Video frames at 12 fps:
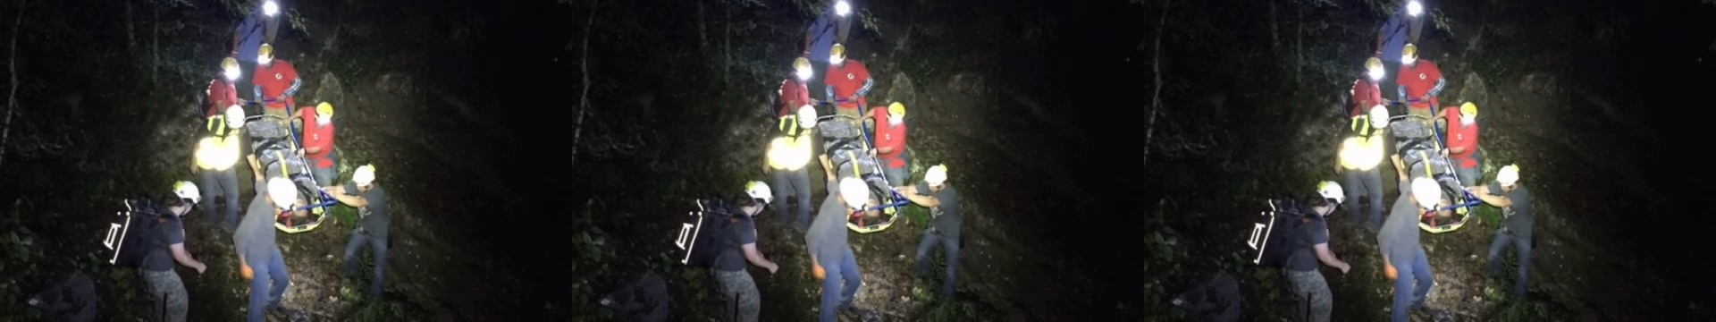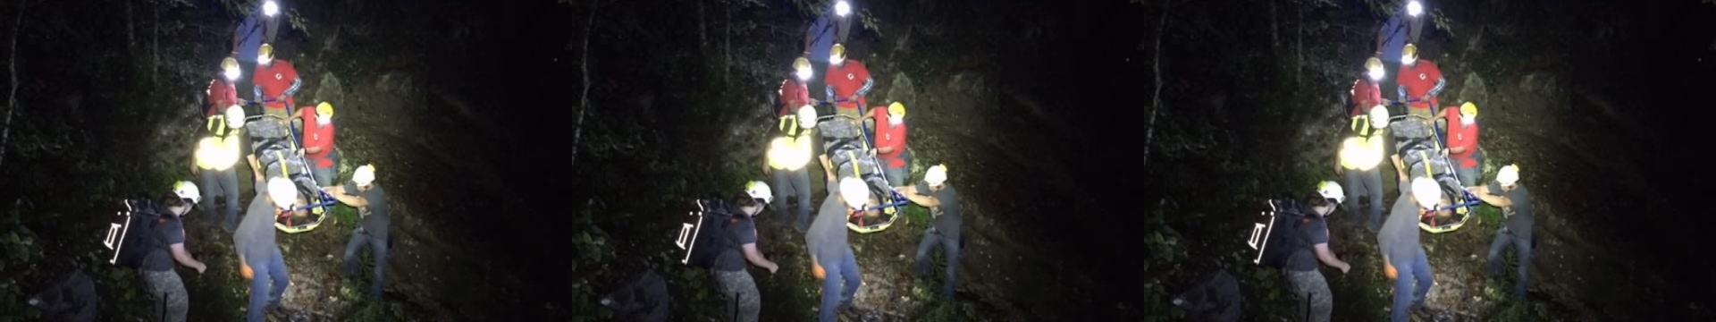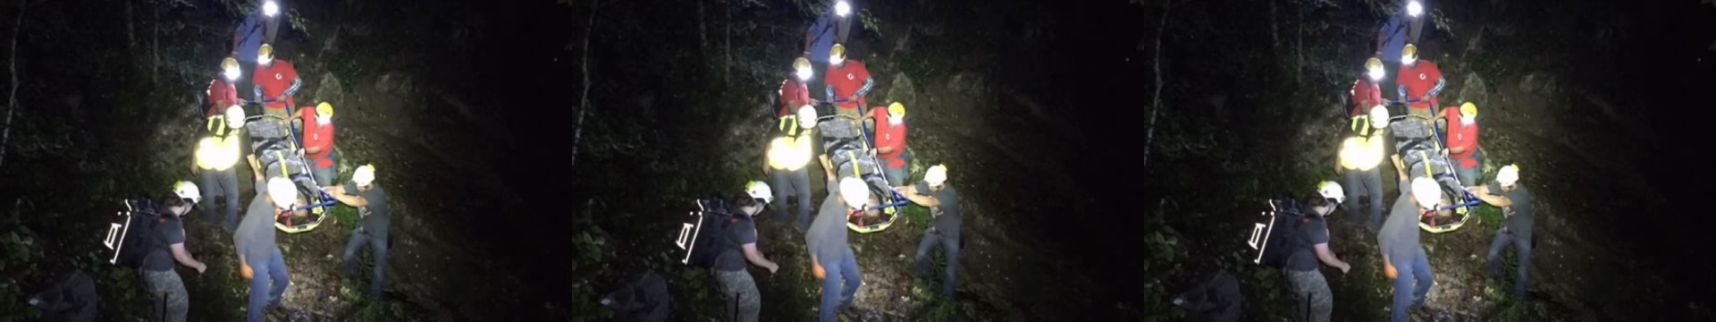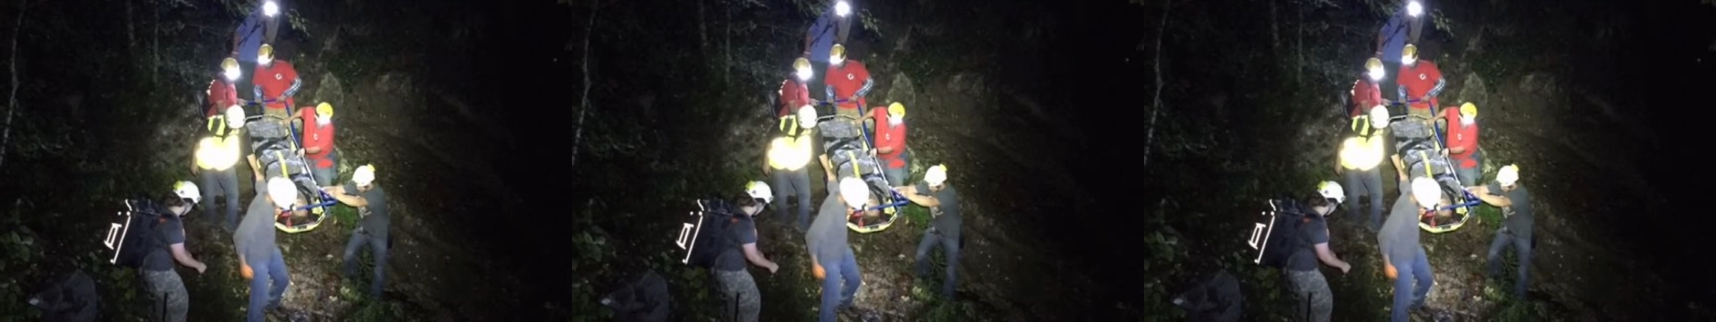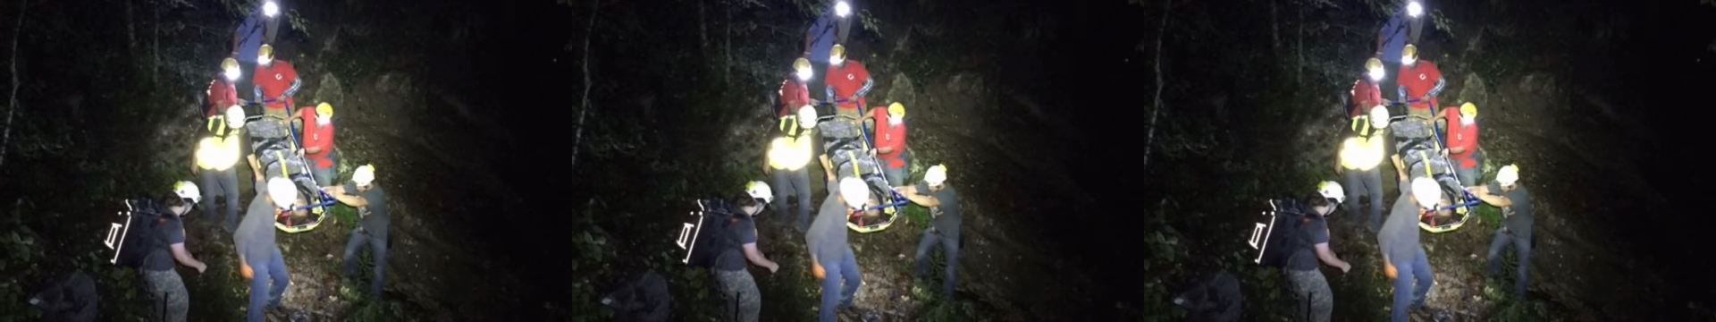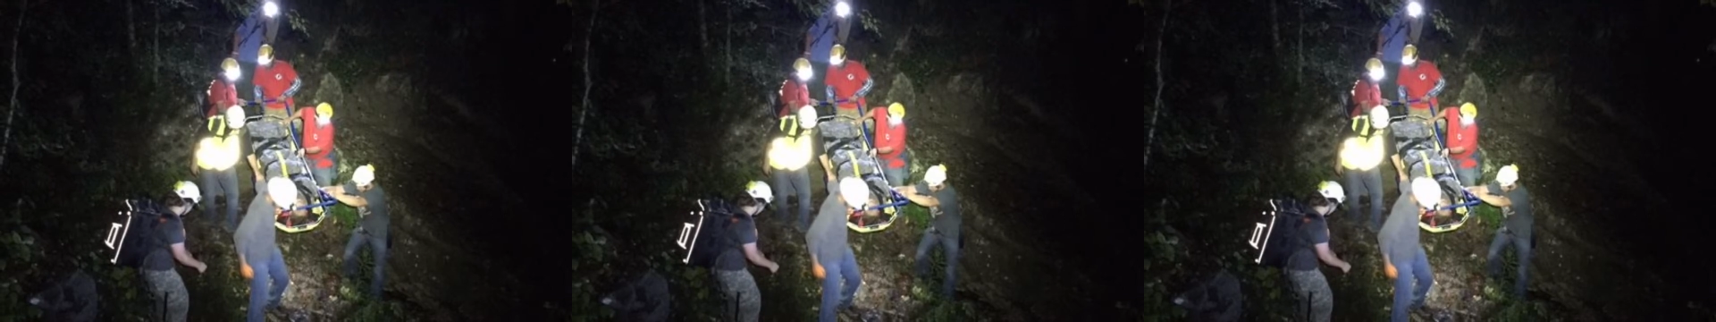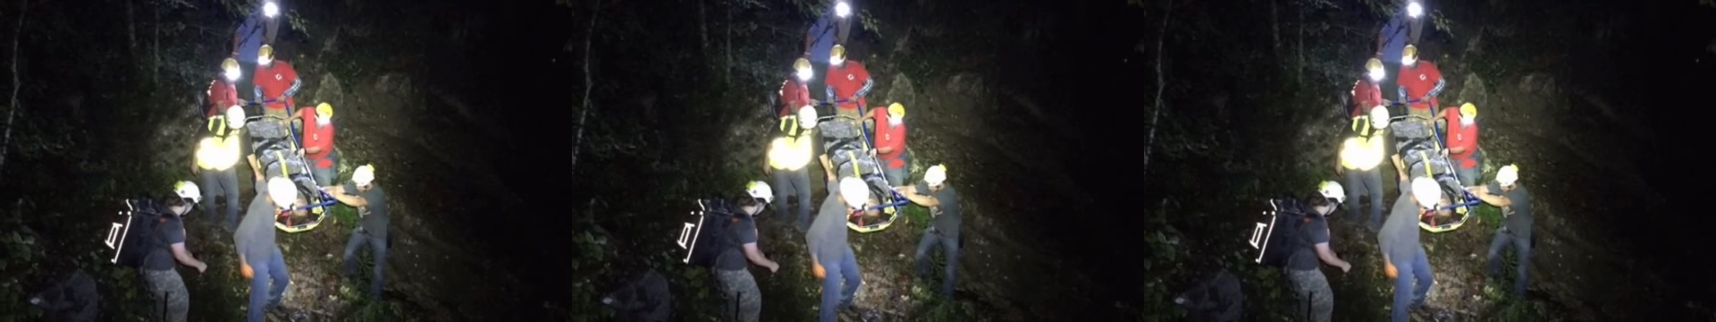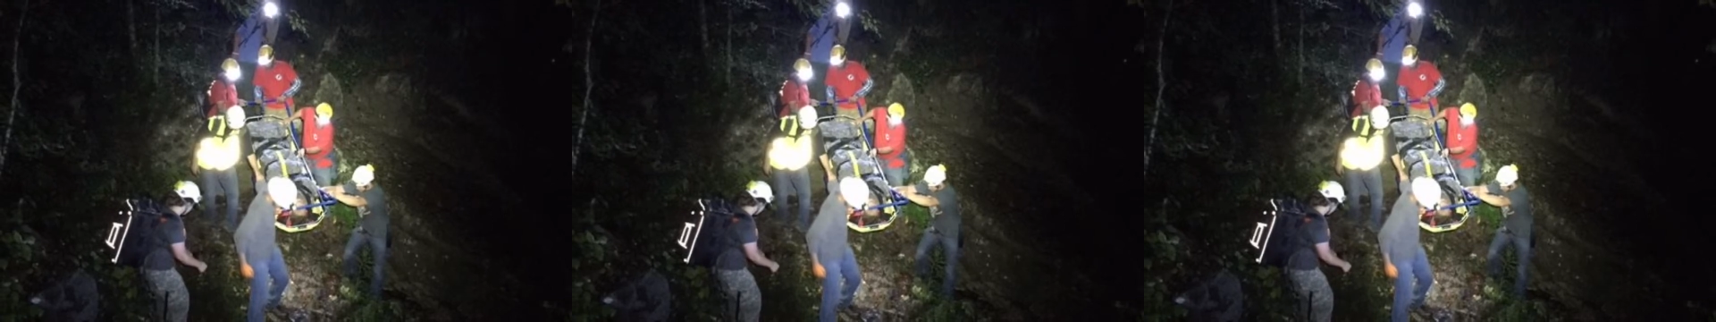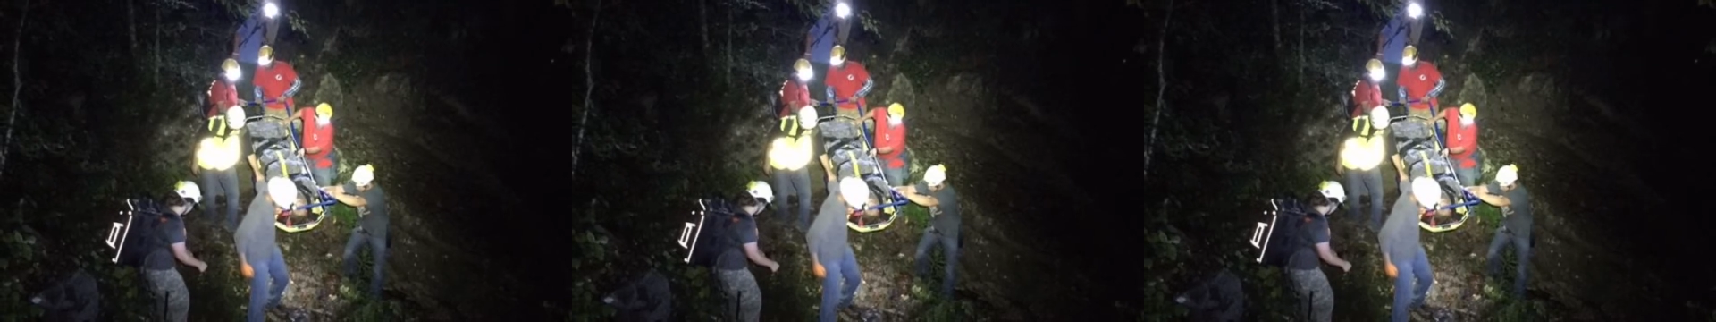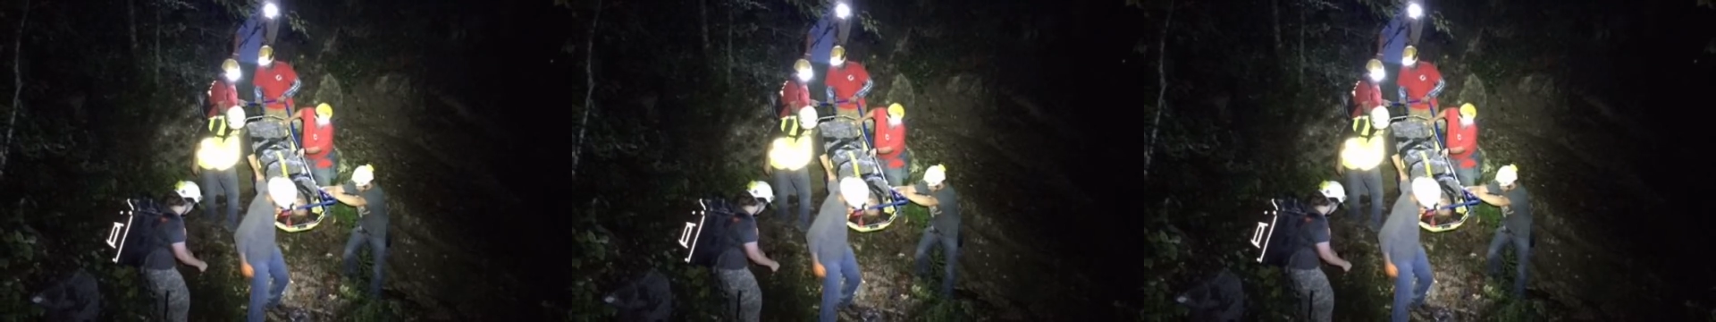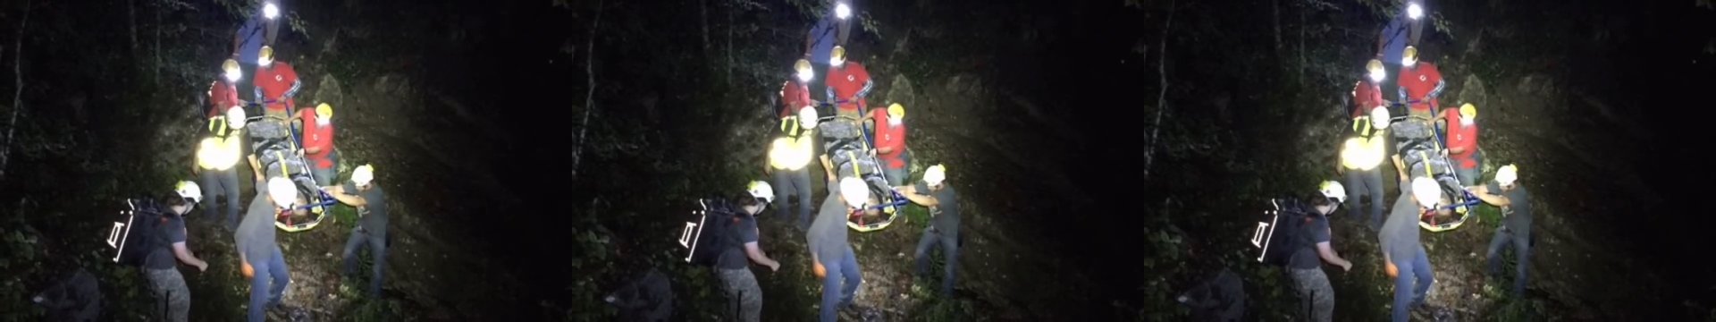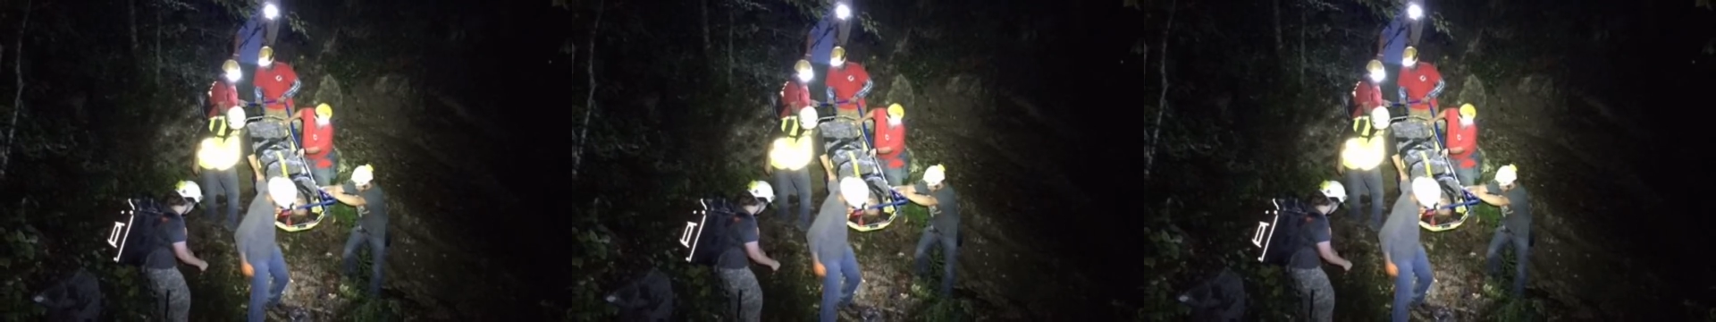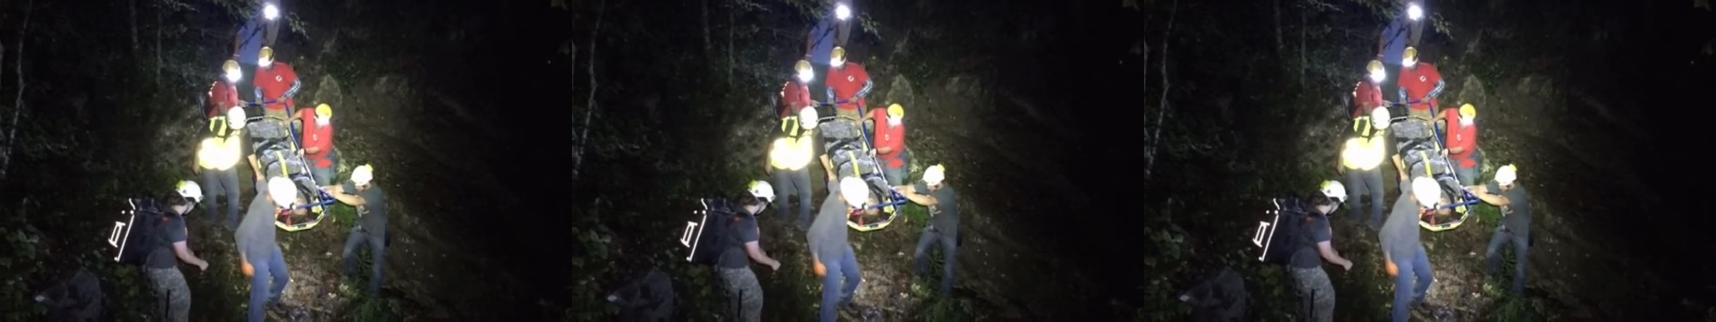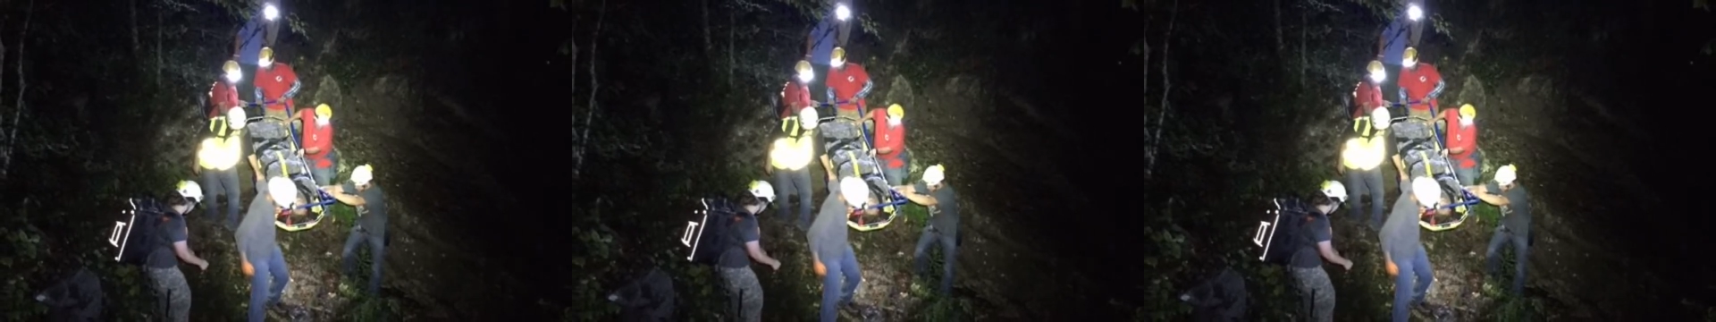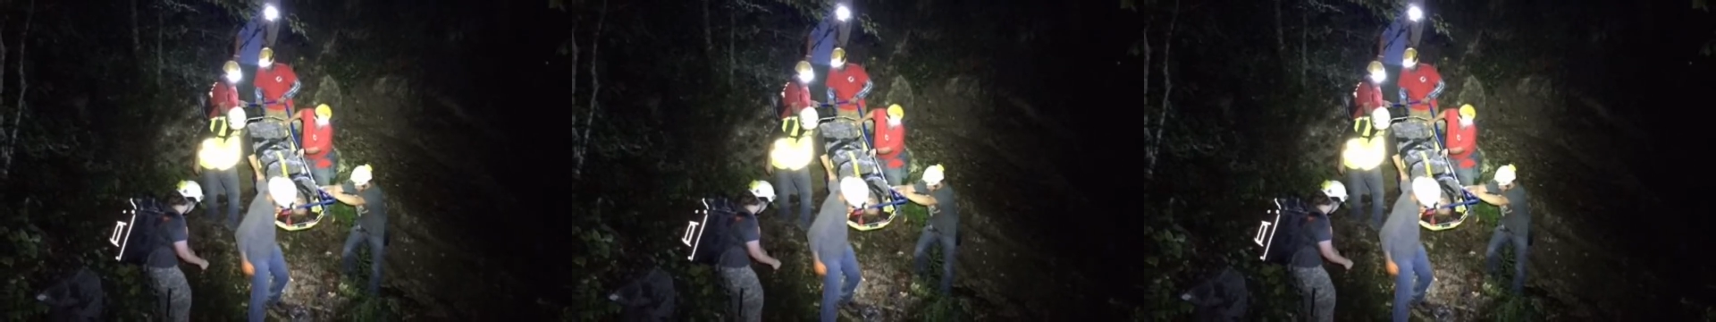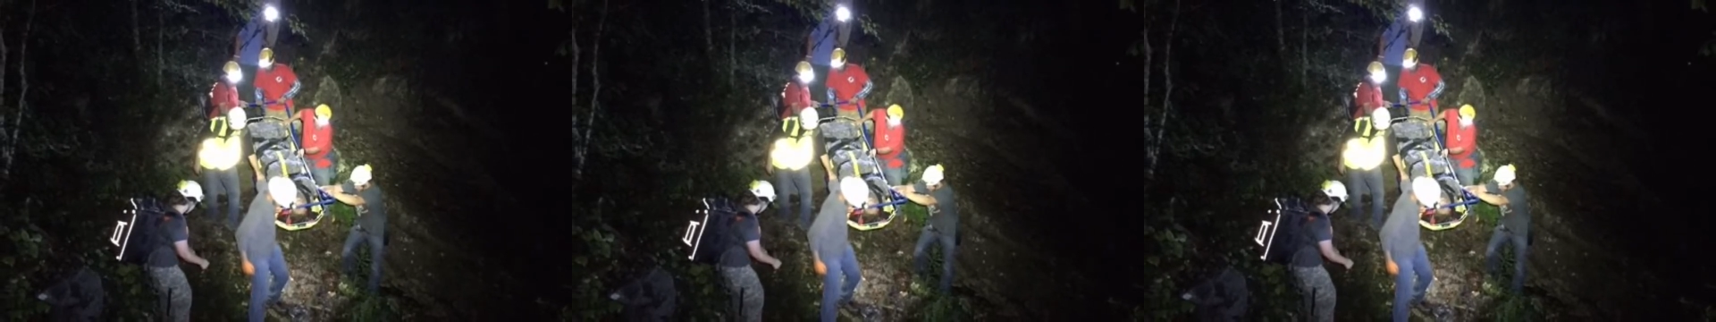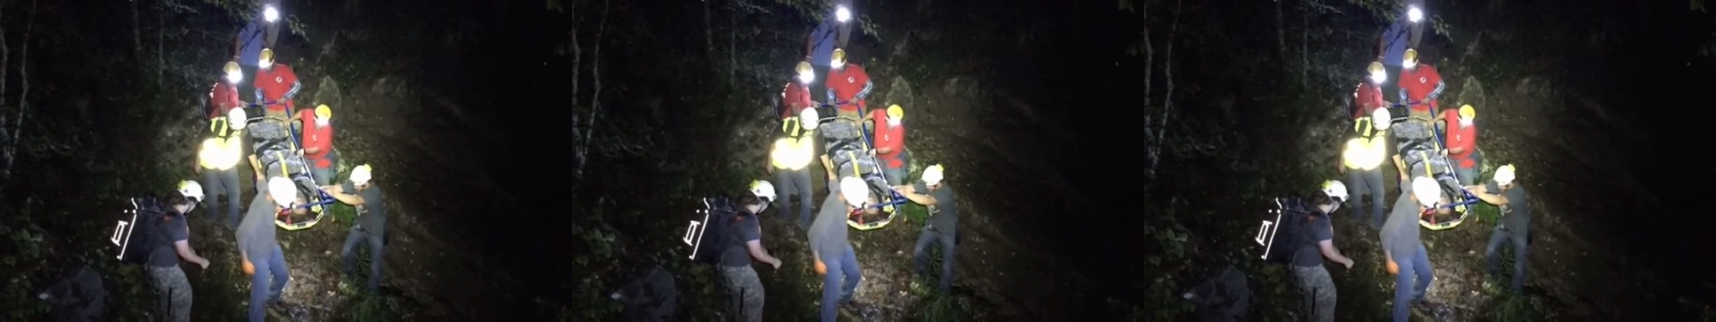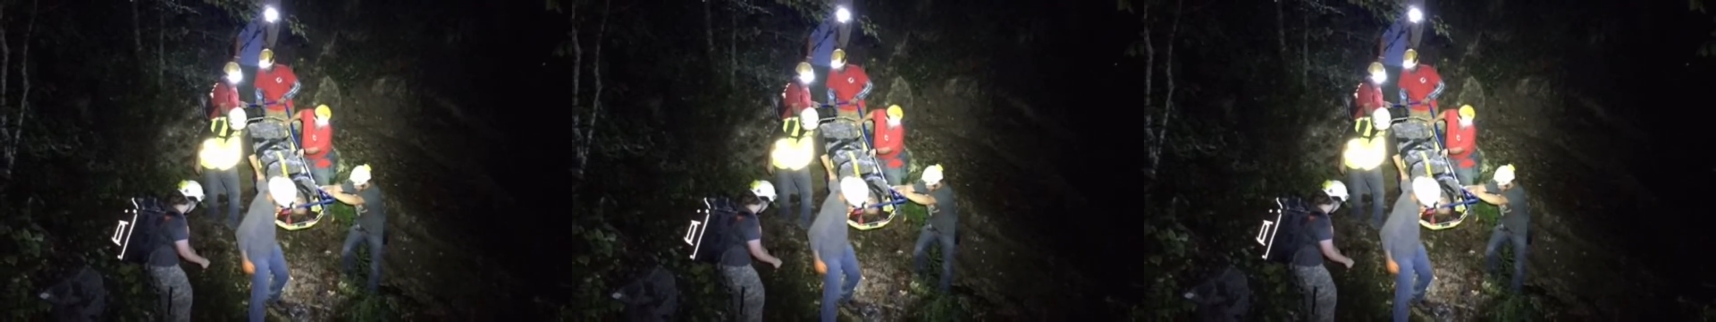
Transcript: Nobody's mouth can be seen.